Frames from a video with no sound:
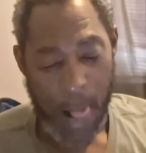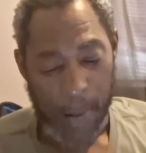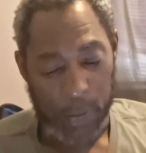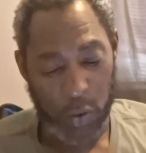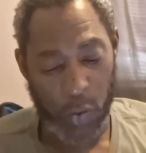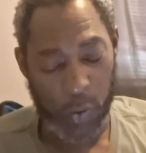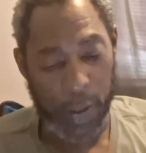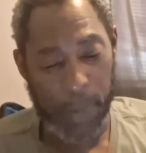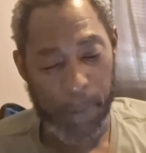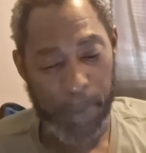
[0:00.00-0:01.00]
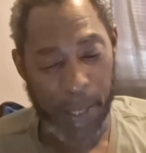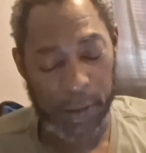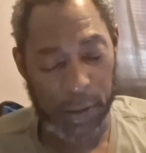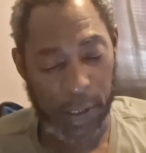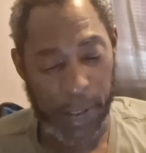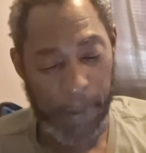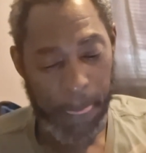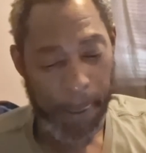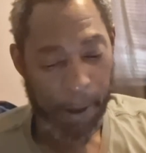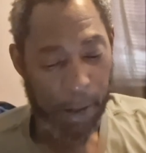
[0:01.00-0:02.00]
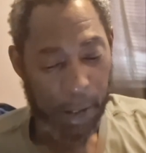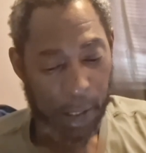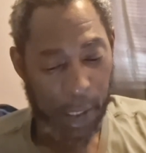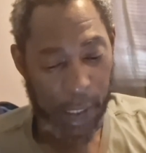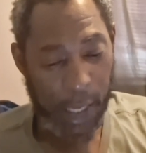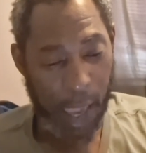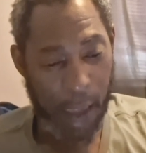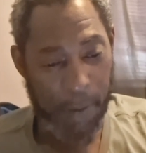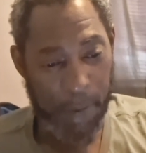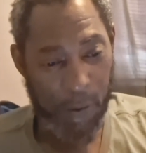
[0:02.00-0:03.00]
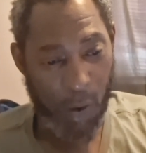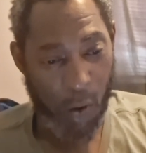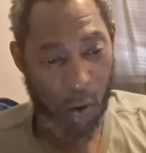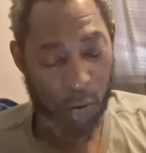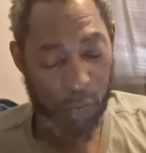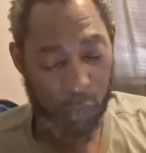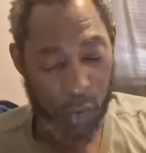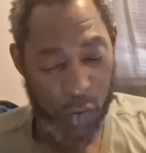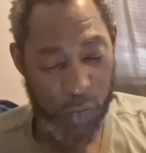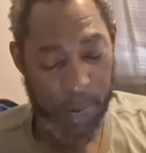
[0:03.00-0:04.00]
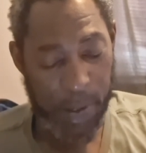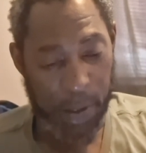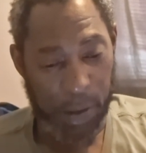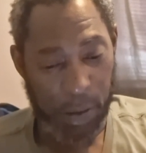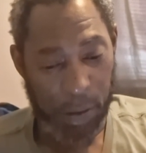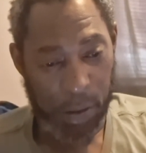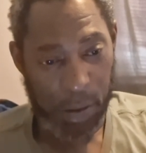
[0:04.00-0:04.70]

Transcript: So basically, it came in order: Reuben,